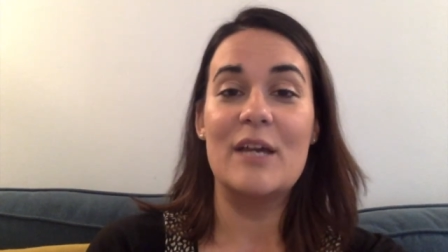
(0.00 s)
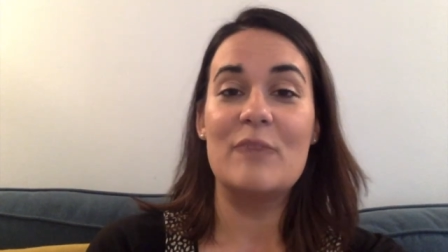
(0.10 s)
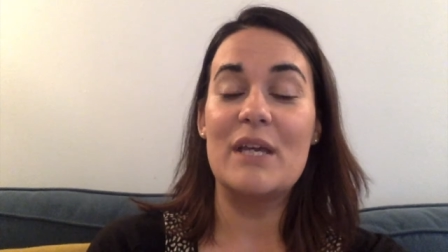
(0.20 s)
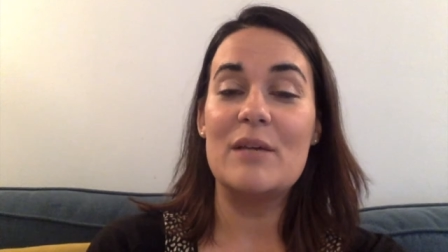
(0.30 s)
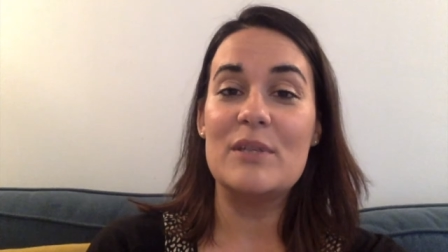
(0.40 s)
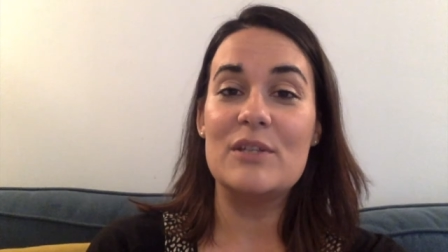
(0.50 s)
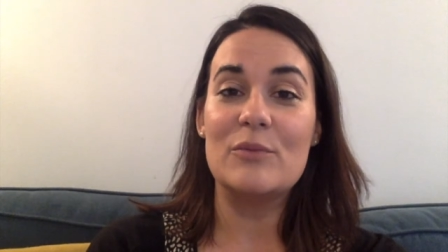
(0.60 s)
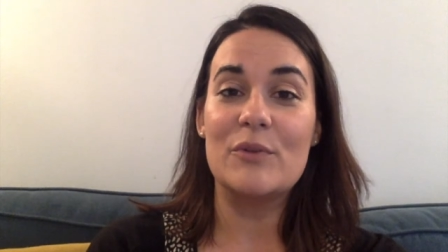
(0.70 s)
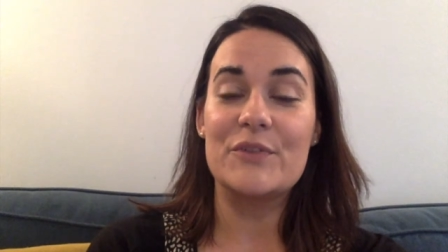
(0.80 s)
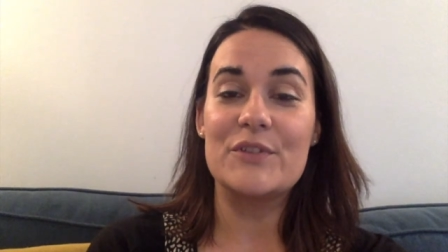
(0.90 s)
Maybe you
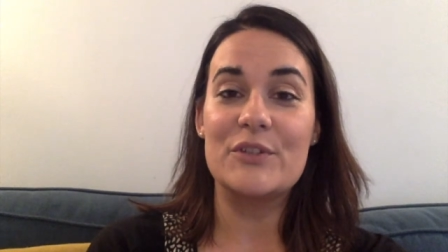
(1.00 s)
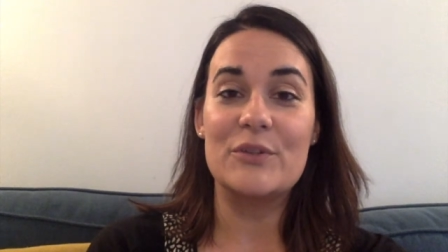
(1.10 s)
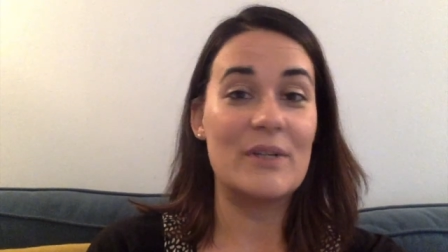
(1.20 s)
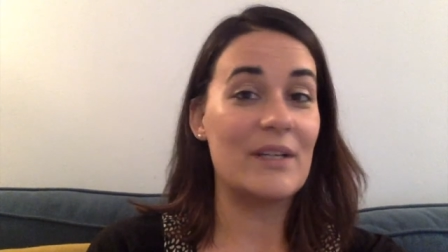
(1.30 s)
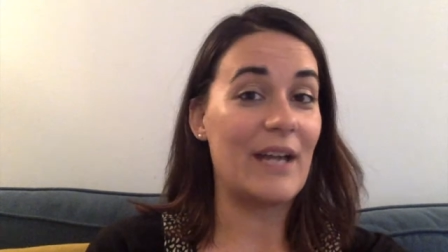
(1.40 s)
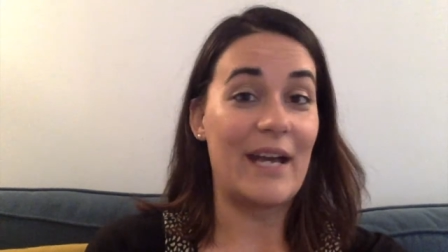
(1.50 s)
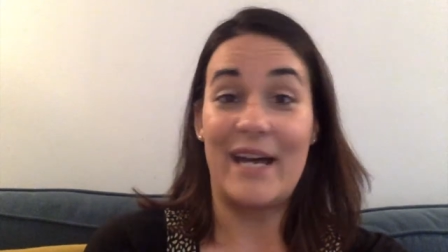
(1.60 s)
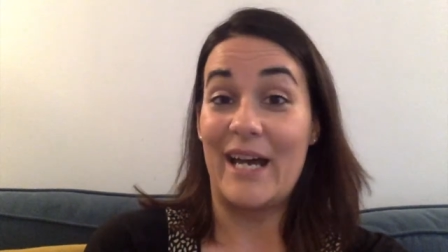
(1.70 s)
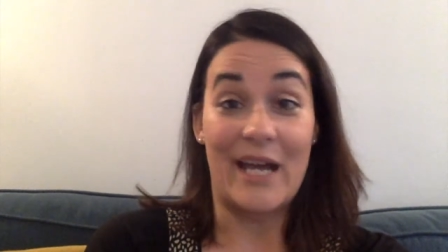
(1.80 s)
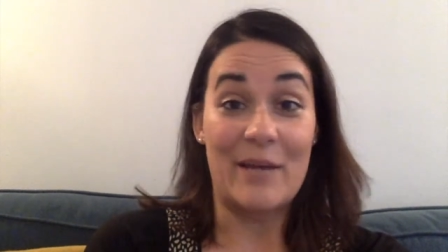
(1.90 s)
want to
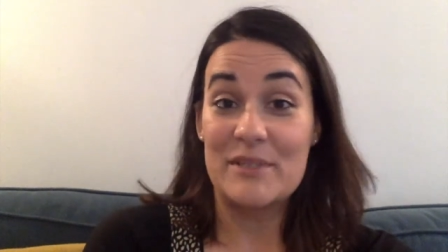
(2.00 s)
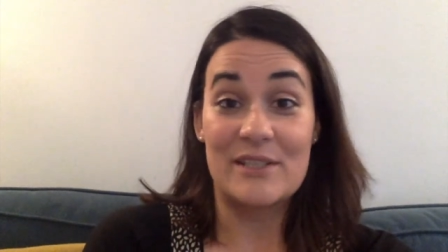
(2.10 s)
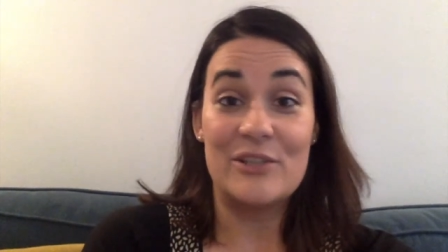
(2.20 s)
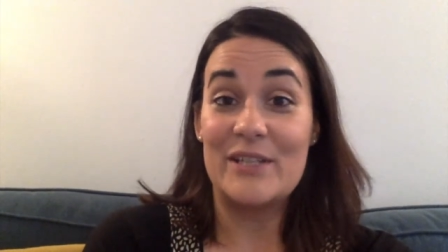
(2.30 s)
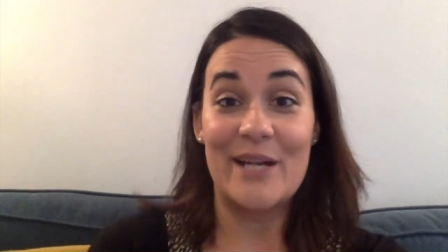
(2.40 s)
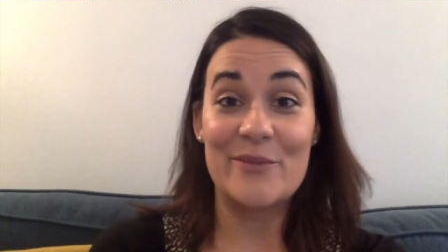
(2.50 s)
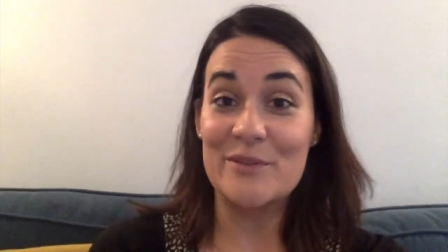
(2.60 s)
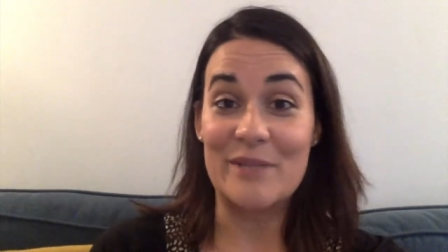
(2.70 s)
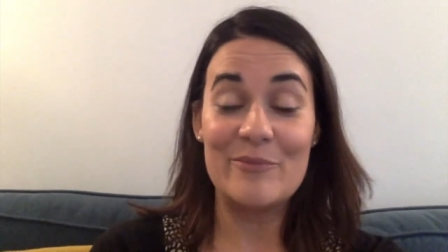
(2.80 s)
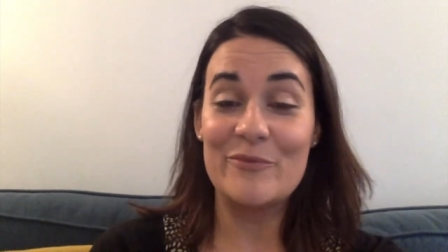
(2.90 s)
ha absolutely have
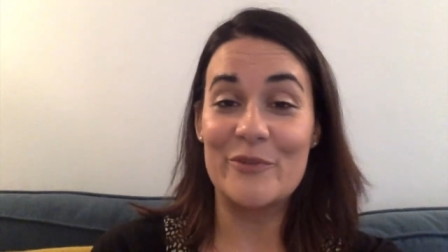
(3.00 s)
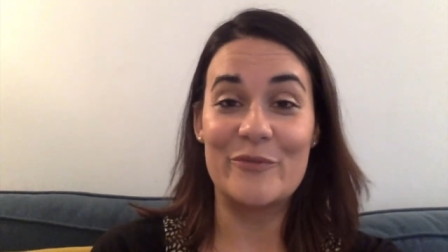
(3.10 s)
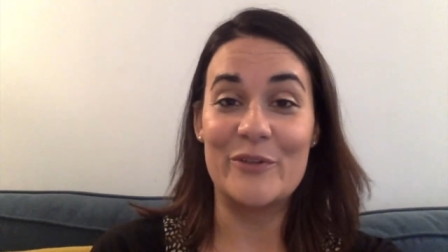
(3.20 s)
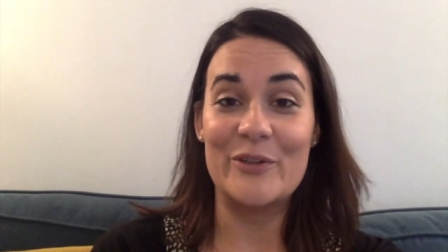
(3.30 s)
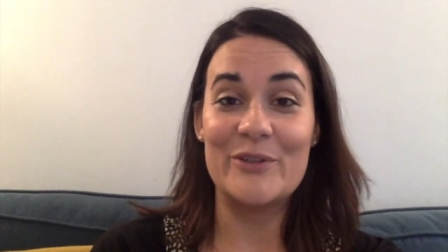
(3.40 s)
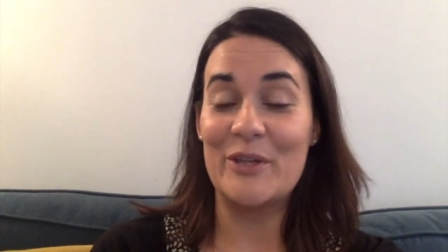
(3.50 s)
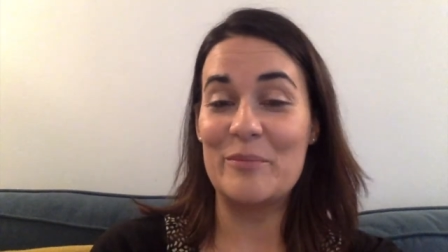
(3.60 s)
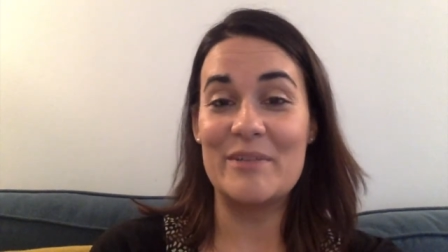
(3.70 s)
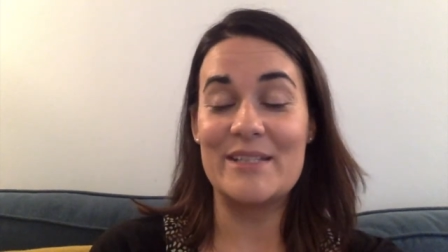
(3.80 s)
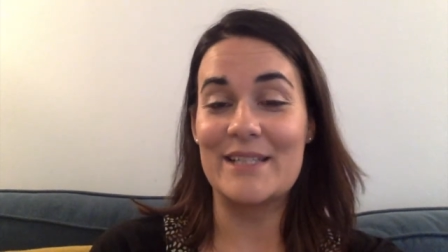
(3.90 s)
some comfort food,
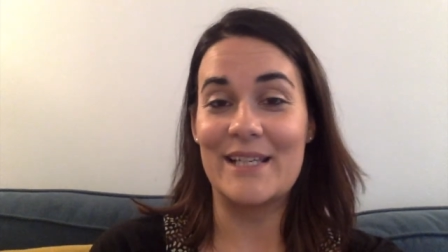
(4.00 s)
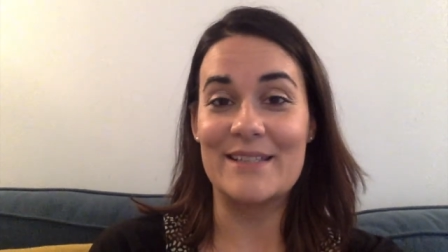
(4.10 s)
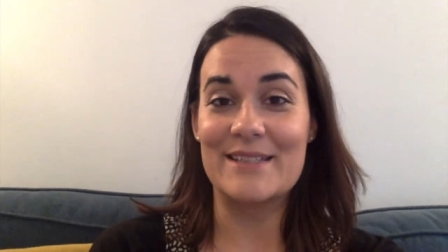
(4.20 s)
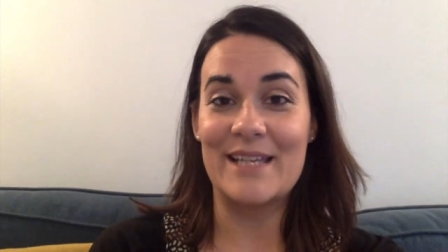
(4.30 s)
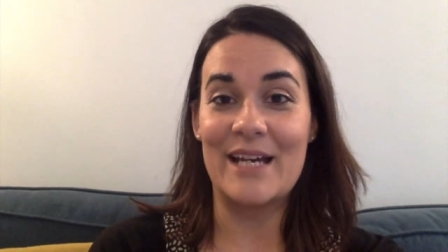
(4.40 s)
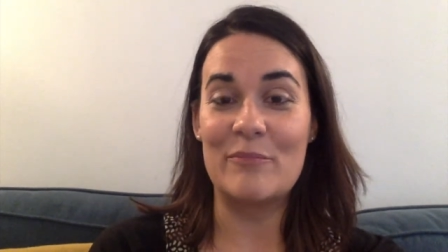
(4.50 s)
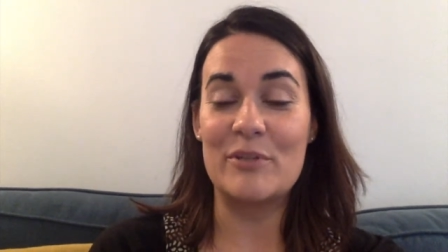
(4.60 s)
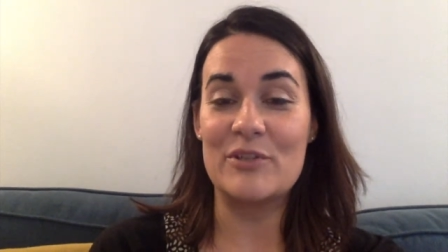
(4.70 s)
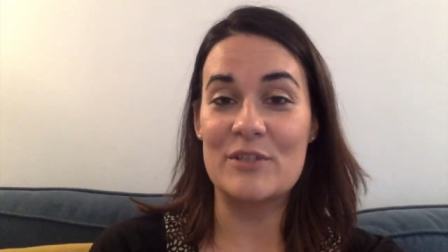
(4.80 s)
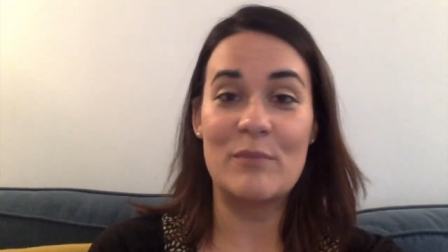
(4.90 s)
nobody's against that,
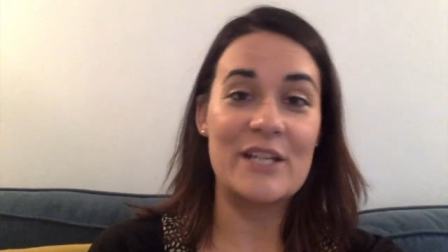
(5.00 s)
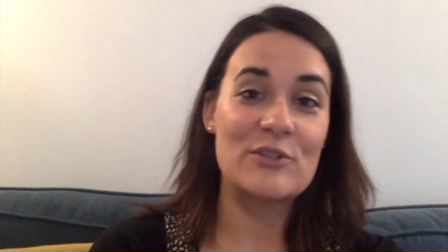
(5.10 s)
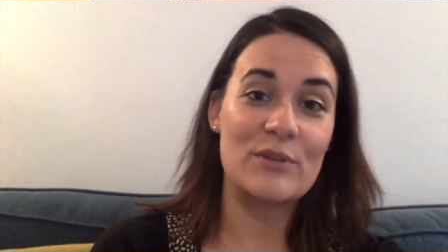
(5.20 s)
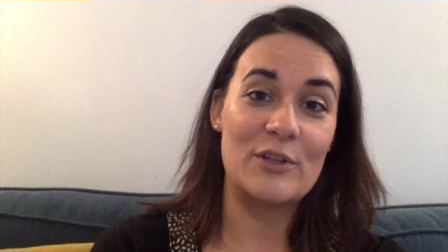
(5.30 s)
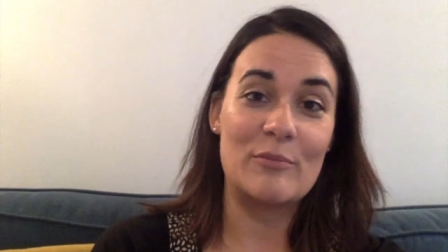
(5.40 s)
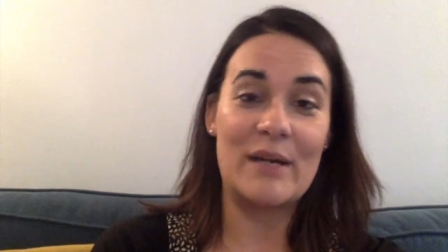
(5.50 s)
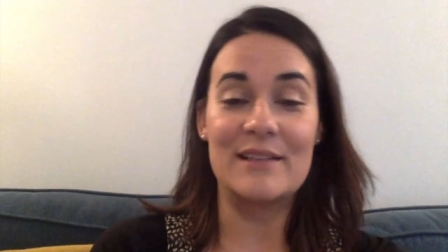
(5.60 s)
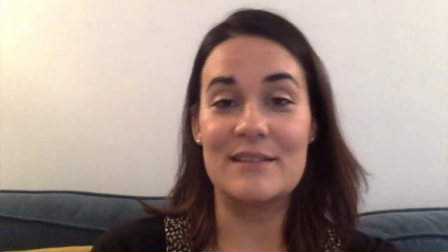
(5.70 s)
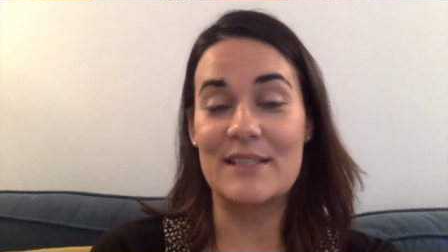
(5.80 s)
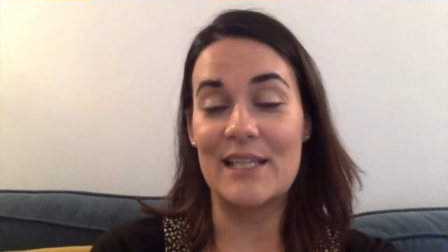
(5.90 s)
but just make sure that you're
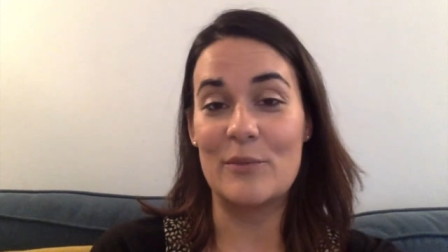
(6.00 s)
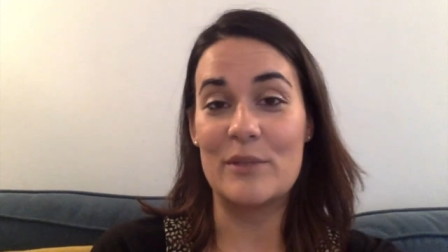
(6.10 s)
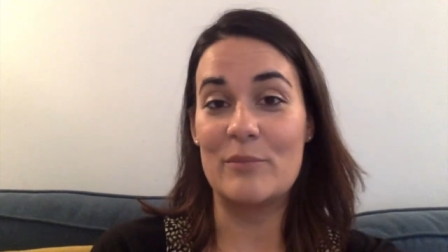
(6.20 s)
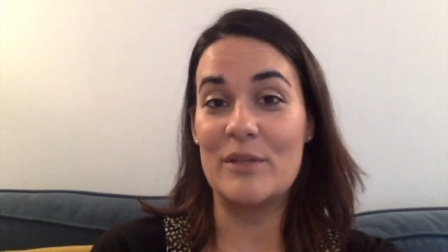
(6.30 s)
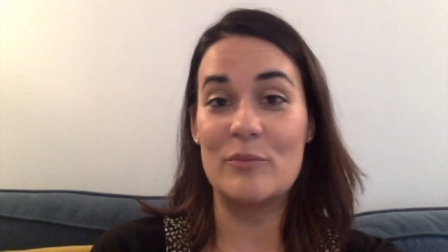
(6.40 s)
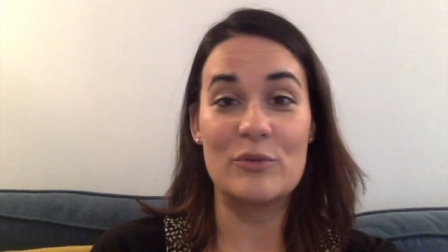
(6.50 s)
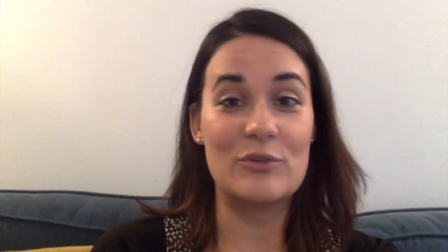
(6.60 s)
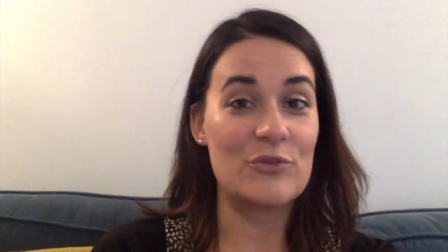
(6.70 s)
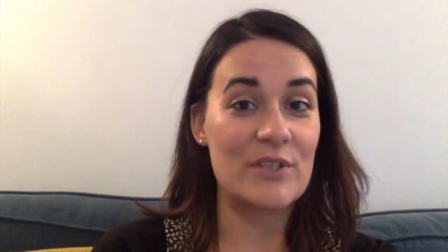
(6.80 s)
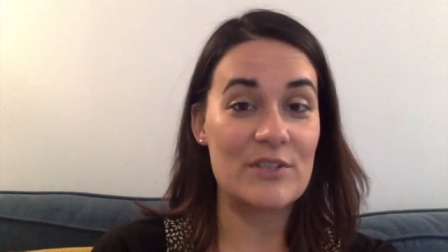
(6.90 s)
balancing it with a bit more
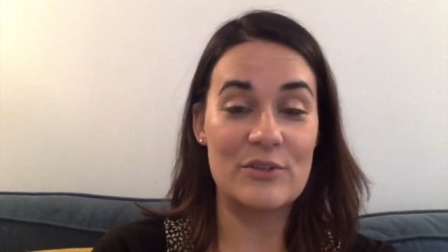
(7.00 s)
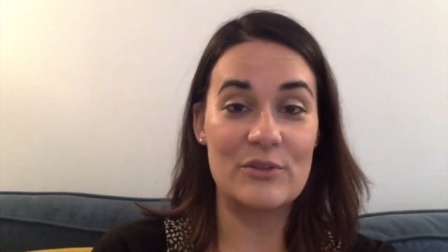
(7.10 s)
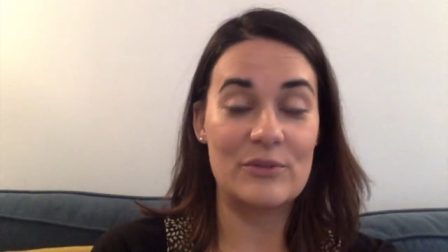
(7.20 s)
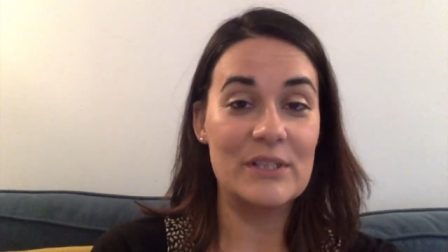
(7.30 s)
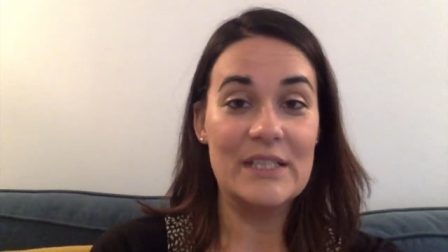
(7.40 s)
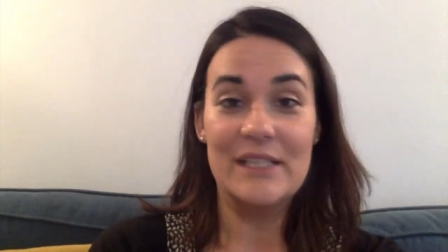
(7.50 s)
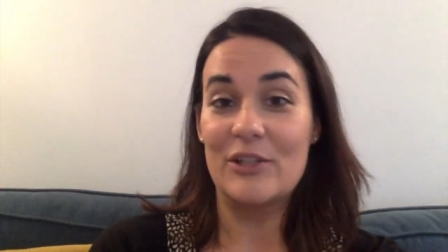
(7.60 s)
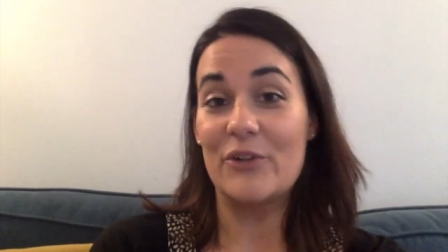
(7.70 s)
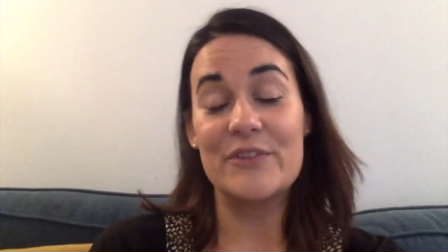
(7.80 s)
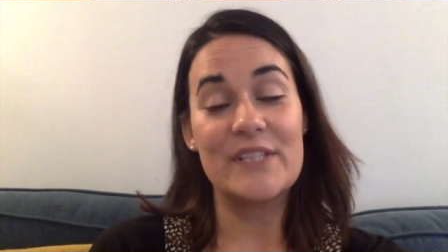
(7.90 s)
nutritional
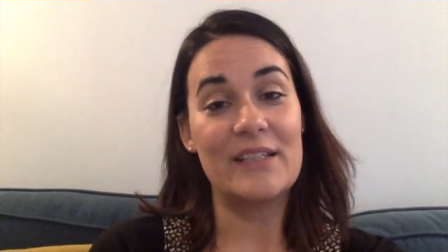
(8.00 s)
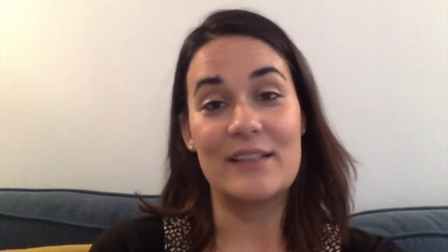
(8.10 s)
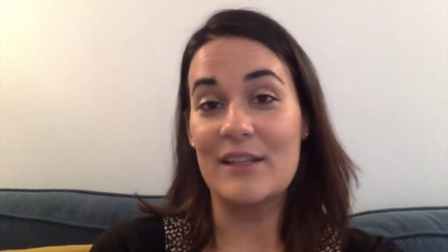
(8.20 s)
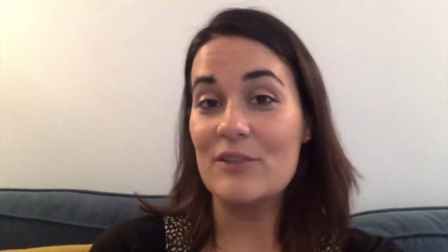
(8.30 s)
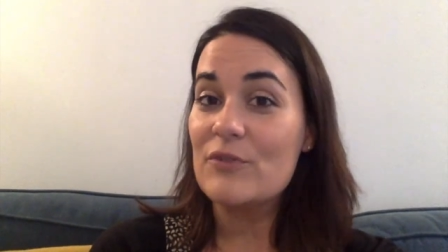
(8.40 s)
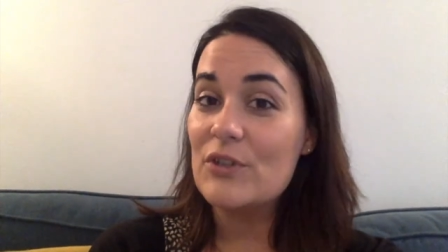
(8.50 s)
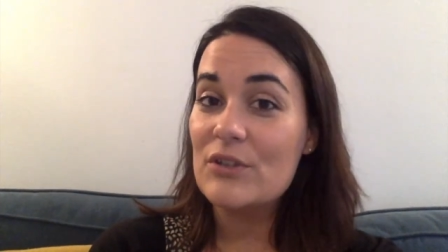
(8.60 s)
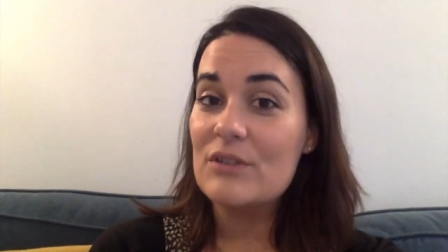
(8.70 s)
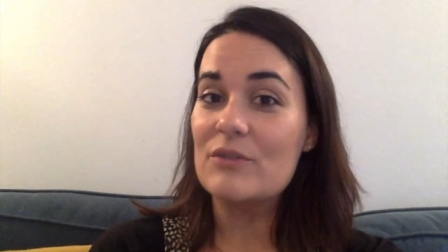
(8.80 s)
content in other food,